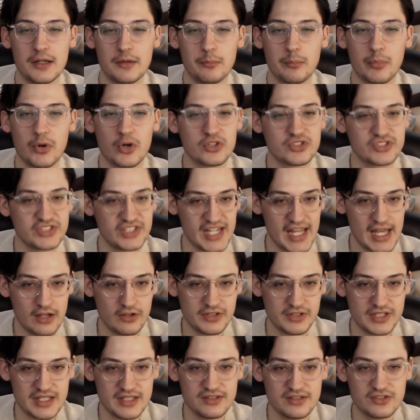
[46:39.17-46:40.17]

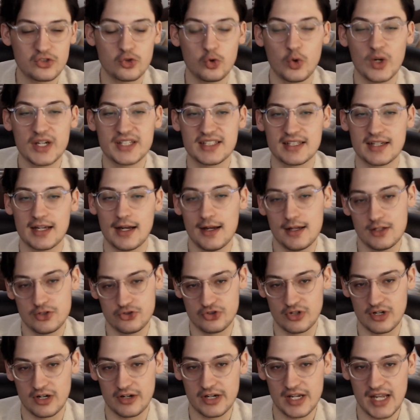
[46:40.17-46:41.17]
personalities, quite the
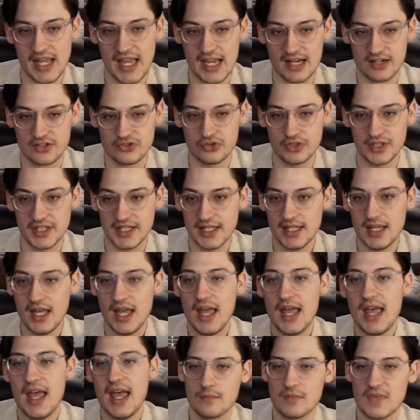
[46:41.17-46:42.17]
contrary, actually,
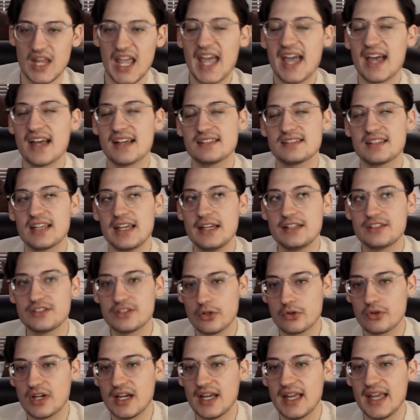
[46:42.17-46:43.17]
as
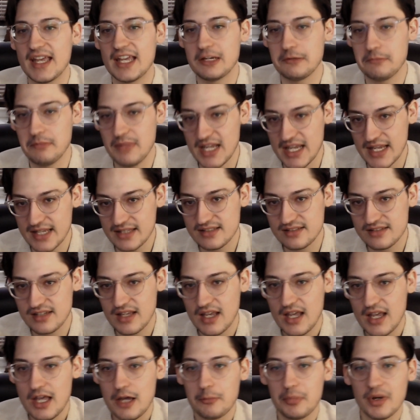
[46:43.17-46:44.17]
Hisoka admits,
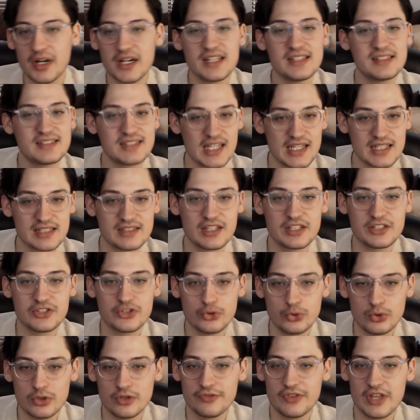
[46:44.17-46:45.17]
but he says the
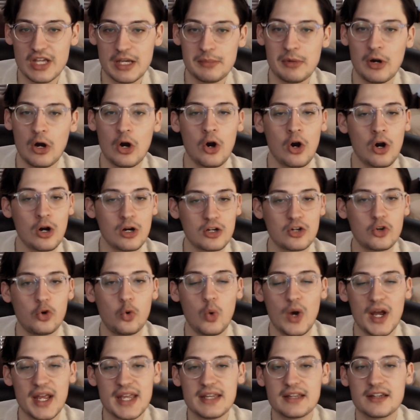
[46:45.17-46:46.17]
two of them are
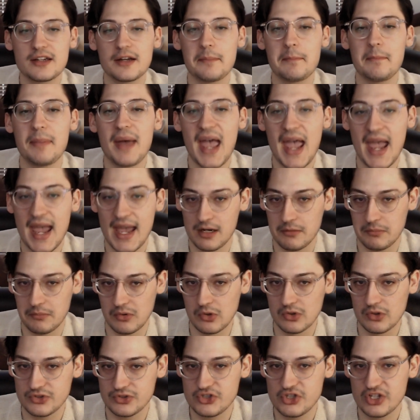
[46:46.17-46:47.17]
quite
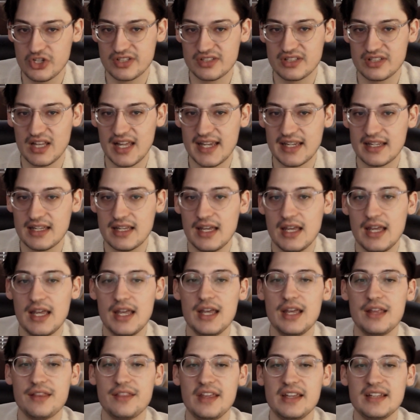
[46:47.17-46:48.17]
compatible, just like
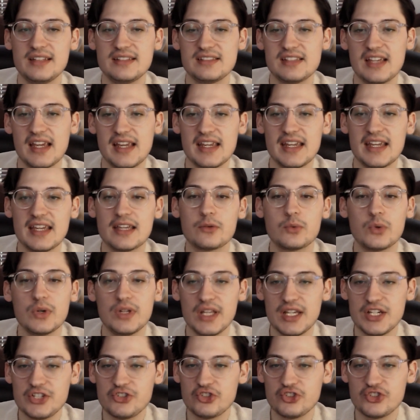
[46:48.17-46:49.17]
they say in
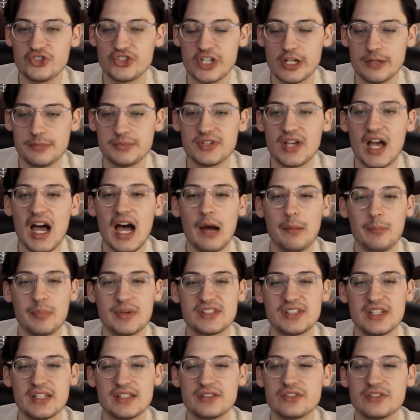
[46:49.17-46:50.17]
relationships,
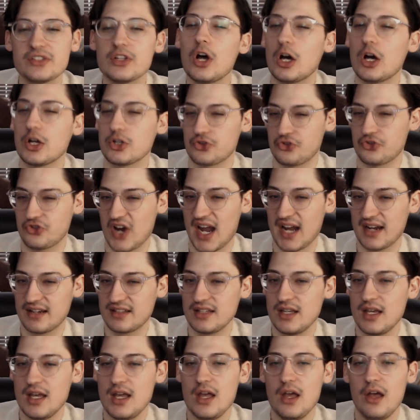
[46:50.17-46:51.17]
opposites attract.
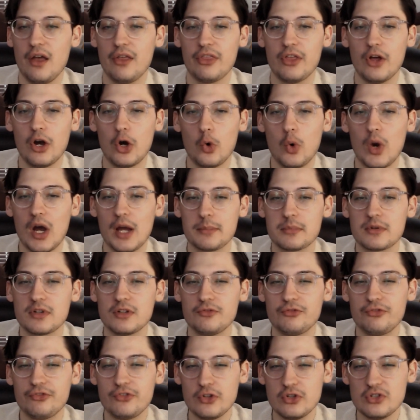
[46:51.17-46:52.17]
Though I'm
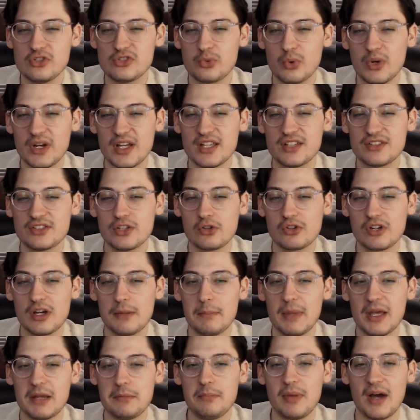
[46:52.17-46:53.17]
confused what Hisoka
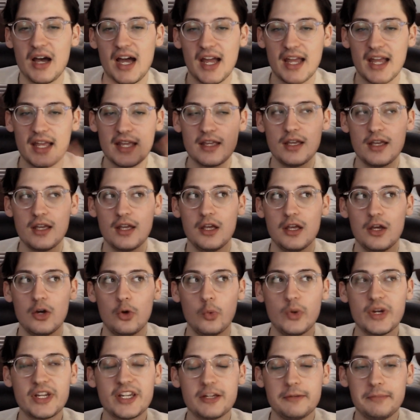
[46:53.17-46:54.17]
meant by
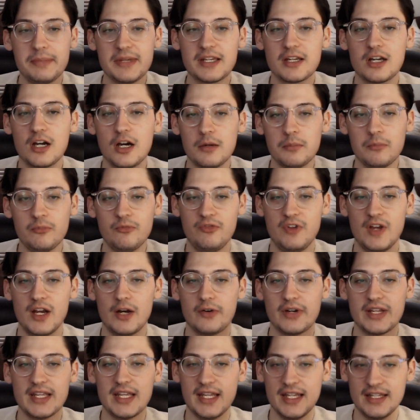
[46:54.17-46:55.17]
we could become
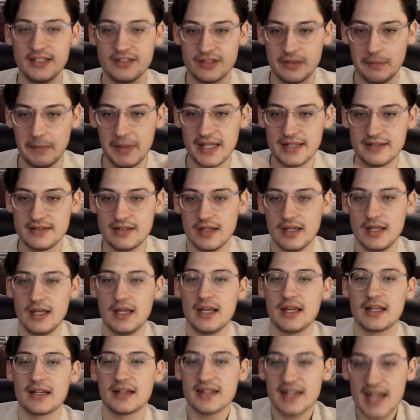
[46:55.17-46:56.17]
very intimate.
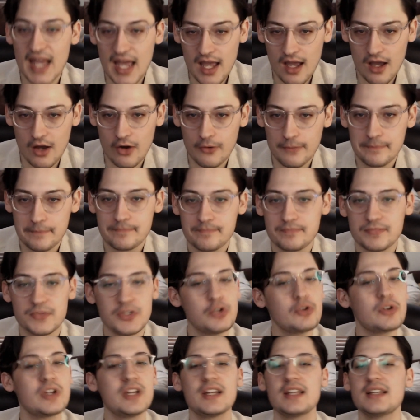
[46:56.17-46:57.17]
Now,
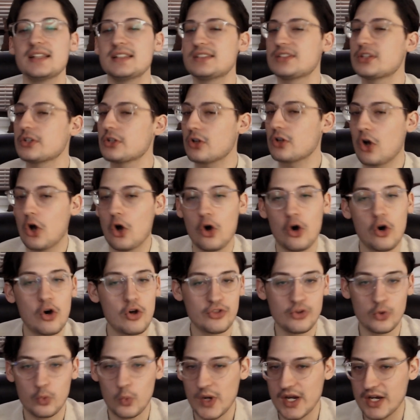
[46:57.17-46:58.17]
you can insert all
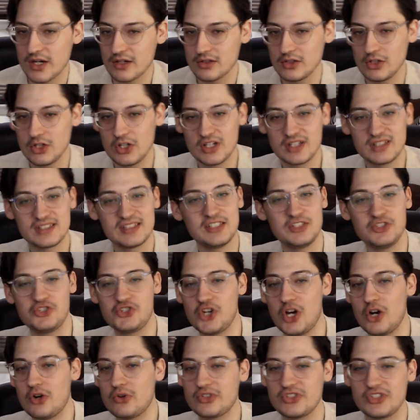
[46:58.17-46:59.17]
the weird looks and
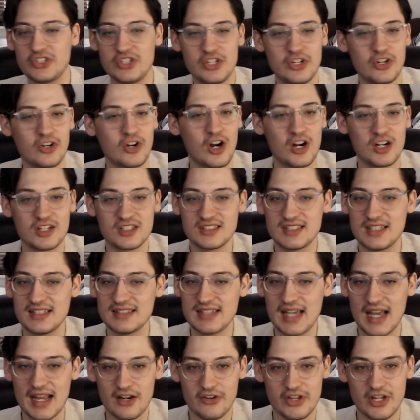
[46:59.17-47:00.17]
jokes to your heart's
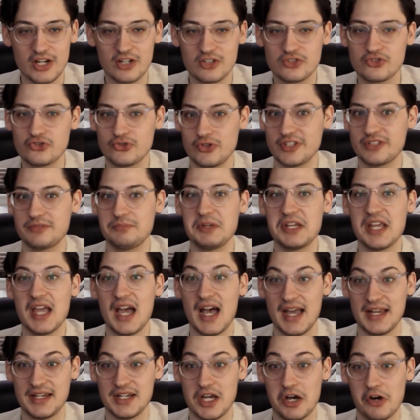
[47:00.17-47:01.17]
desire here, trust me,
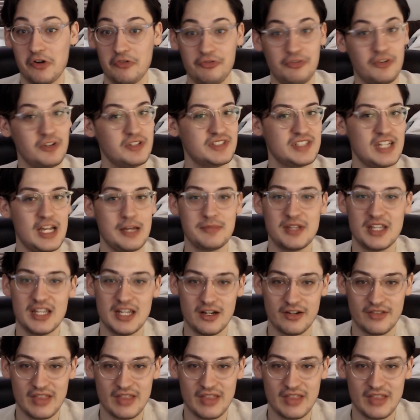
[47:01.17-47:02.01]
I know. First time you hear